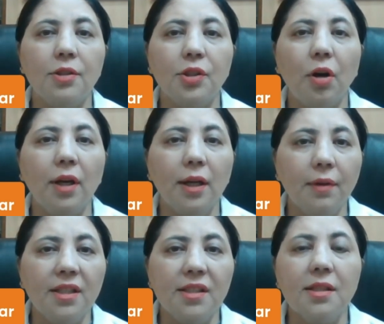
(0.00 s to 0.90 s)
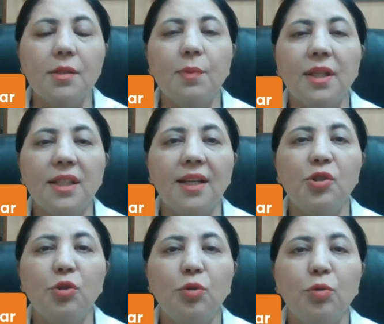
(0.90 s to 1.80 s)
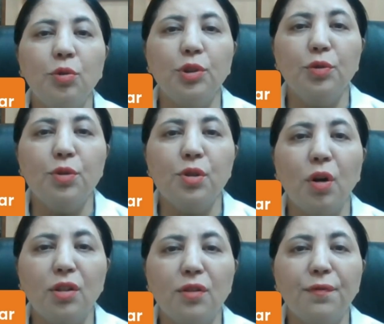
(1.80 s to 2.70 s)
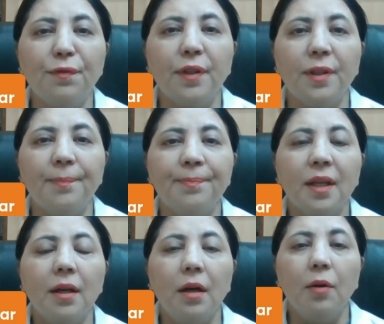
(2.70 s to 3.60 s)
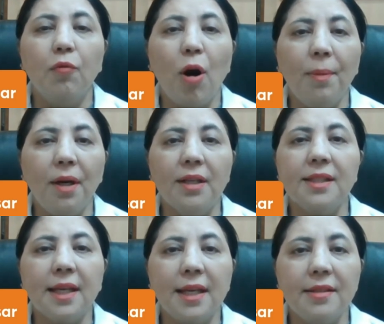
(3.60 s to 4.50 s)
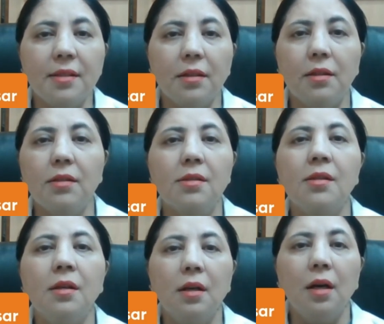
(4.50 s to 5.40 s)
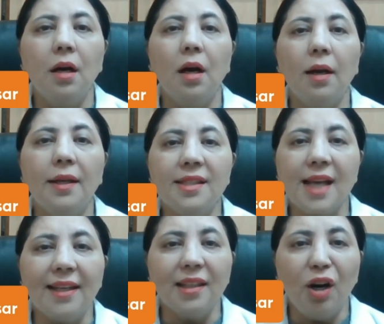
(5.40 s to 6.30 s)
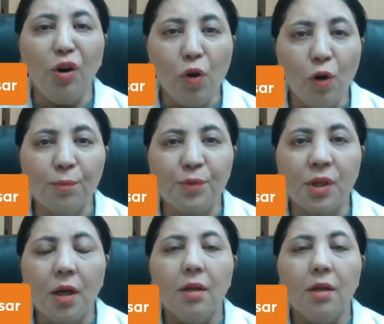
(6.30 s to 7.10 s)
during winters, we tend to use lot of warmers, heaters inside our homes.